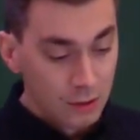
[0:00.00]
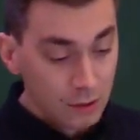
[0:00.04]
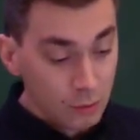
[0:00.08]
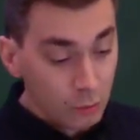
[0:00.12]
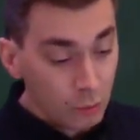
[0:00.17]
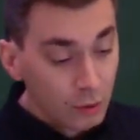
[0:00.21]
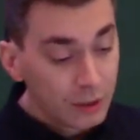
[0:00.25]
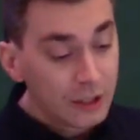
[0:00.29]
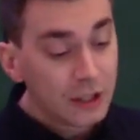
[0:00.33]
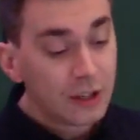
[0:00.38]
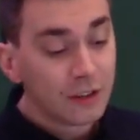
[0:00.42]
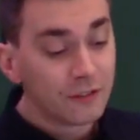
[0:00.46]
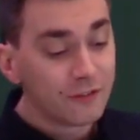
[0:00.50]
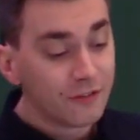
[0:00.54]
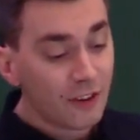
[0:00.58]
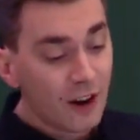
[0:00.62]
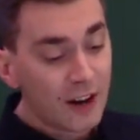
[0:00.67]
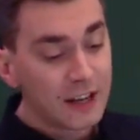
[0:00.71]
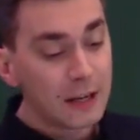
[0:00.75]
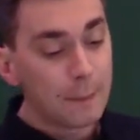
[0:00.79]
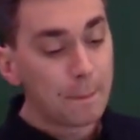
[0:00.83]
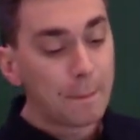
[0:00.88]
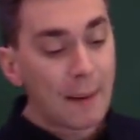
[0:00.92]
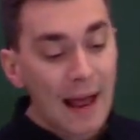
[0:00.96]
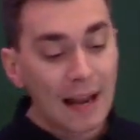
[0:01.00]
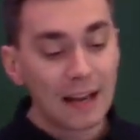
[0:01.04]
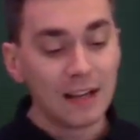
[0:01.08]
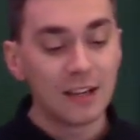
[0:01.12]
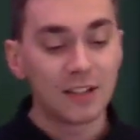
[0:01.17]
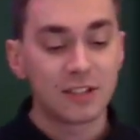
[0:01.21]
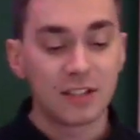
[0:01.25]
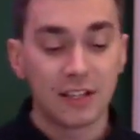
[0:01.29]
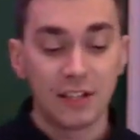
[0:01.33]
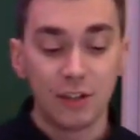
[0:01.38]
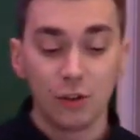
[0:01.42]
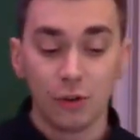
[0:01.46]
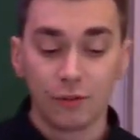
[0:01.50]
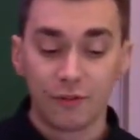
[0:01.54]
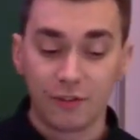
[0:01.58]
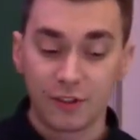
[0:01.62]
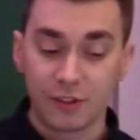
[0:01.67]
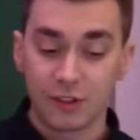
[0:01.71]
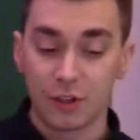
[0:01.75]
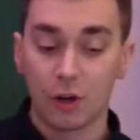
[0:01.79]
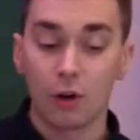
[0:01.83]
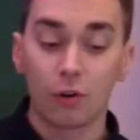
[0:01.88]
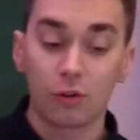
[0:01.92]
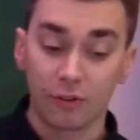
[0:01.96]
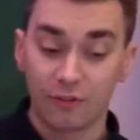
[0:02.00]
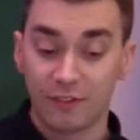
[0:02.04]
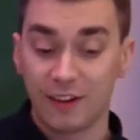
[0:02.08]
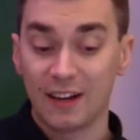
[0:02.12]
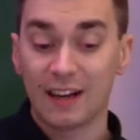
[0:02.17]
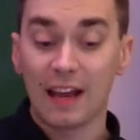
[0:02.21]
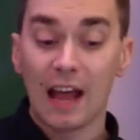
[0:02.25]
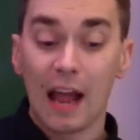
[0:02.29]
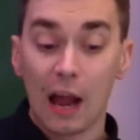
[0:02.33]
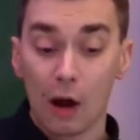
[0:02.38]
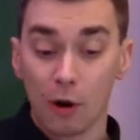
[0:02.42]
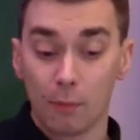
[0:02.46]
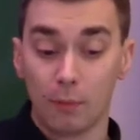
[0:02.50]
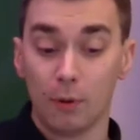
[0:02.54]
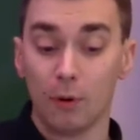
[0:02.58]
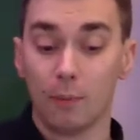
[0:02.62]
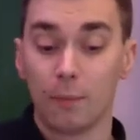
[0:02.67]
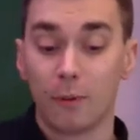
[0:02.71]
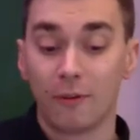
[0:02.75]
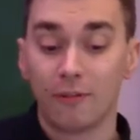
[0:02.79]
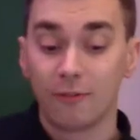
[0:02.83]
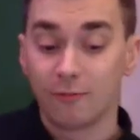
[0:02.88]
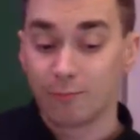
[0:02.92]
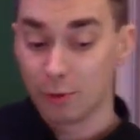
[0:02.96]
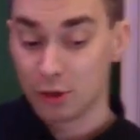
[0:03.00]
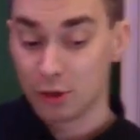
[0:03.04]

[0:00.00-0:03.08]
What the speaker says: Well, you can find a balance in your photographic output